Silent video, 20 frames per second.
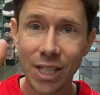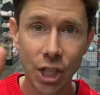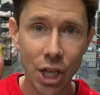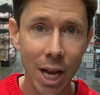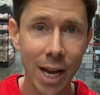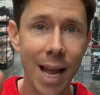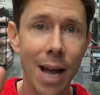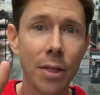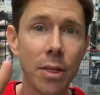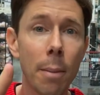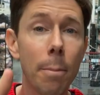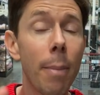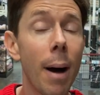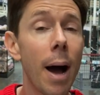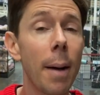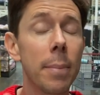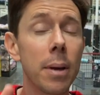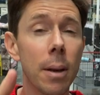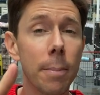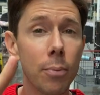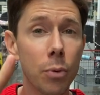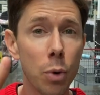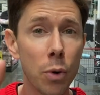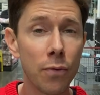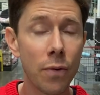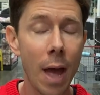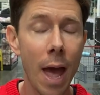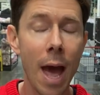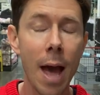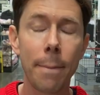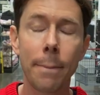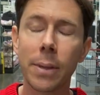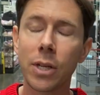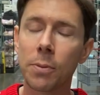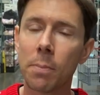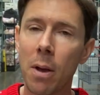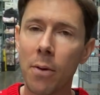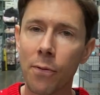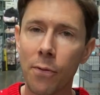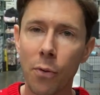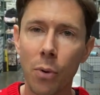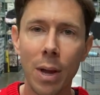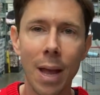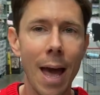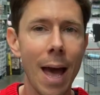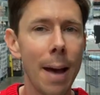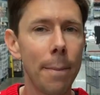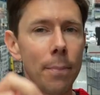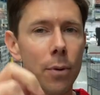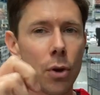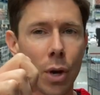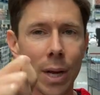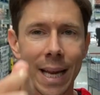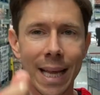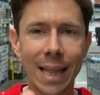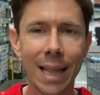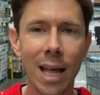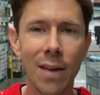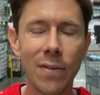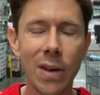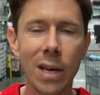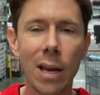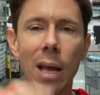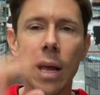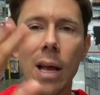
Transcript: Check out the Bobby Approved app. It's my free app. You're gonna love it.